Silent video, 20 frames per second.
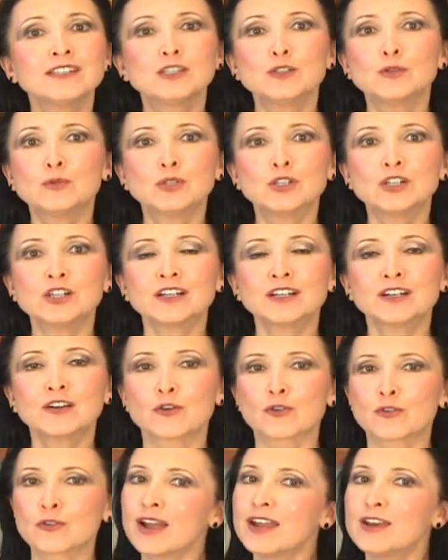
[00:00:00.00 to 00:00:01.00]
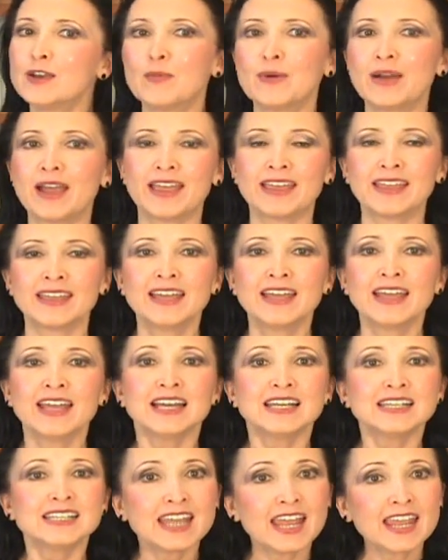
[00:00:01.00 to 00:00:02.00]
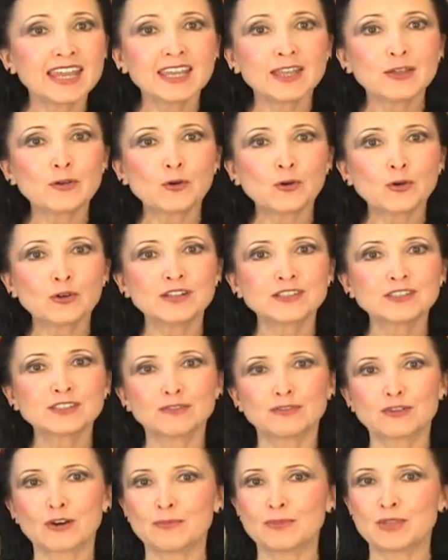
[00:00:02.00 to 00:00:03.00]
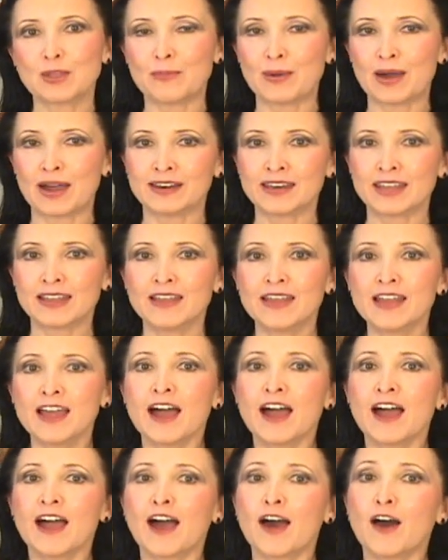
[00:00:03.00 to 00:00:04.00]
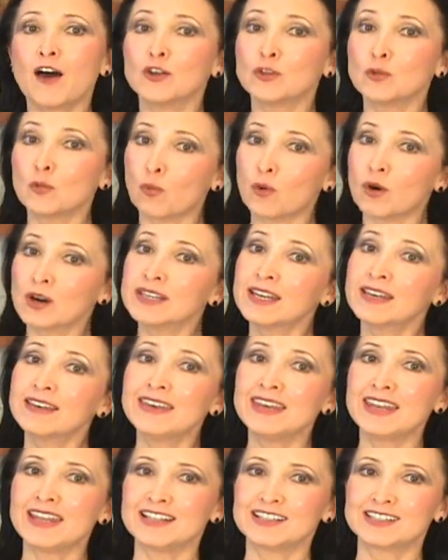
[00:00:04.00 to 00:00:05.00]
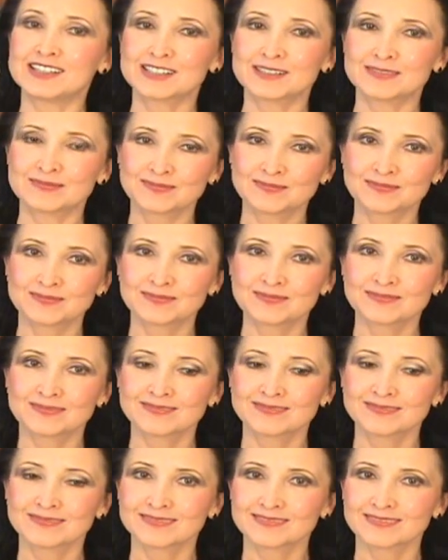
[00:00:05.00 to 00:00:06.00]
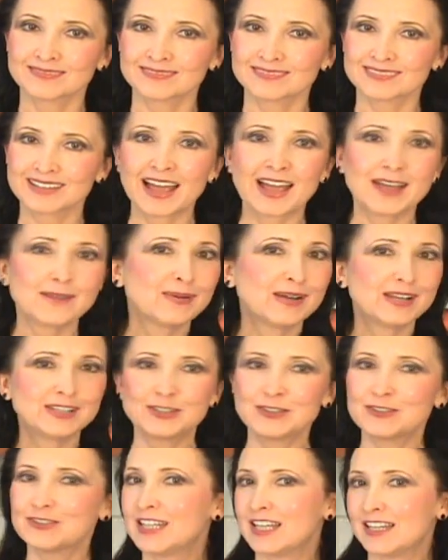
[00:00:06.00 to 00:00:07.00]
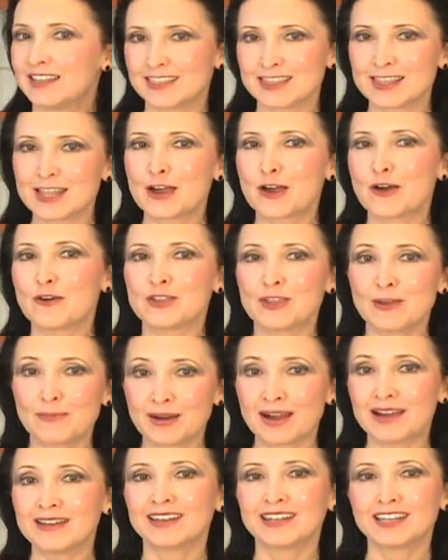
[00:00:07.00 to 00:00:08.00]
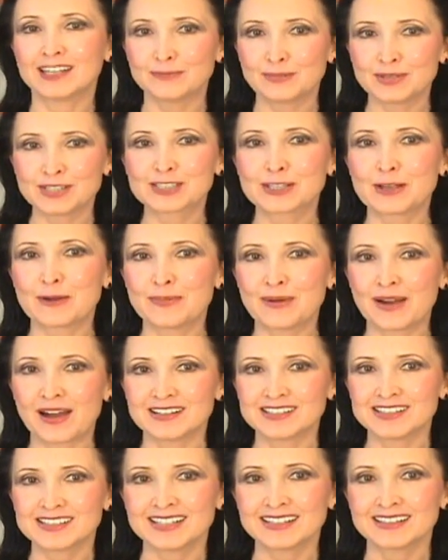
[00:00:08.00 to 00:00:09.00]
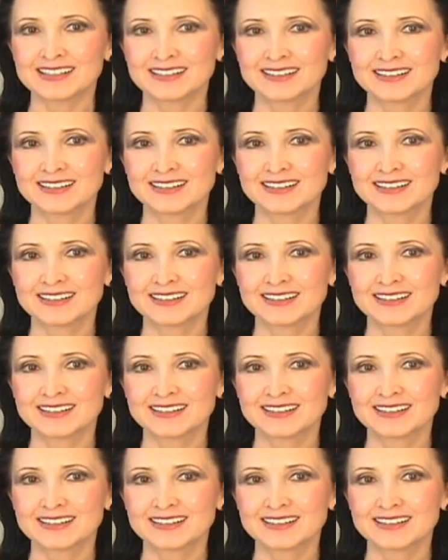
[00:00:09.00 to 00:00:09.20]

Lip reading: to work right away, taking orders from your body on what it needs. I bet you didn't know your body can be so bossy.